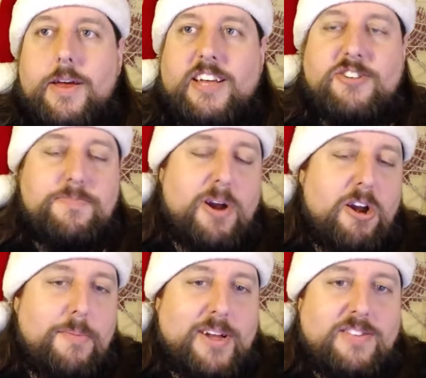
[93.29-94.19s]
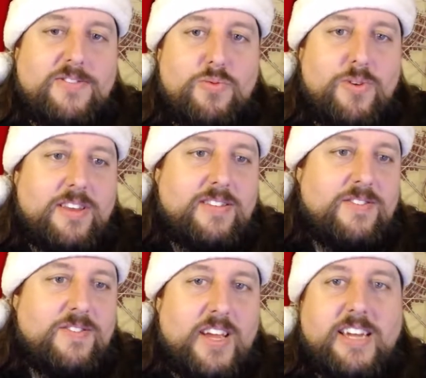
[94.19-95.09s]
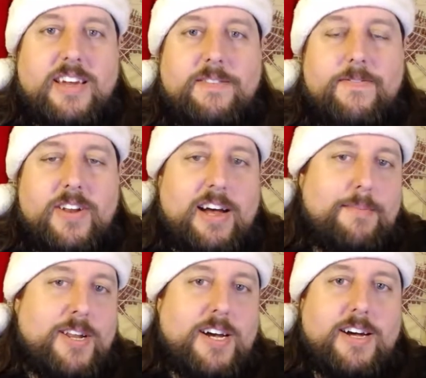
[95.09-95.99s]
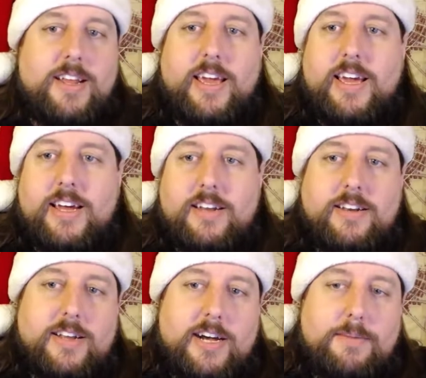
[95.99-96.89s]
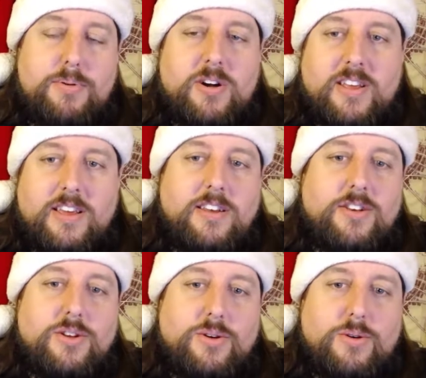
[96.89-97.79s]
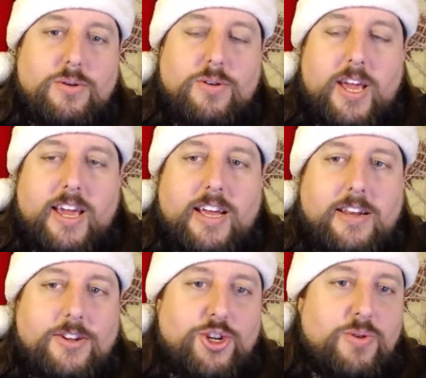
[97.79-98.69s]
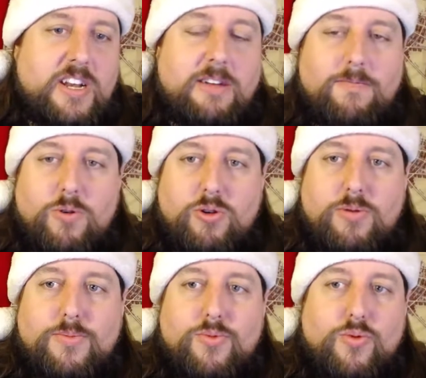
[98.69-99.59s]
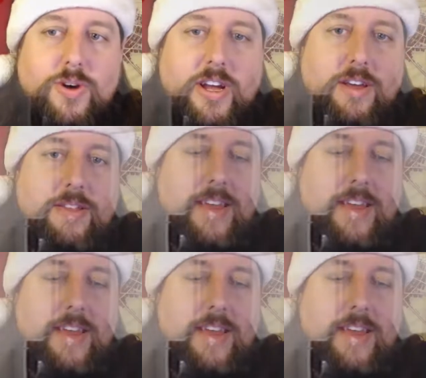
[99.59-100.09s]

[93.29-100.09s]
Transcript: experiments with psychic phenomena and uh, put into a, an adjoining room with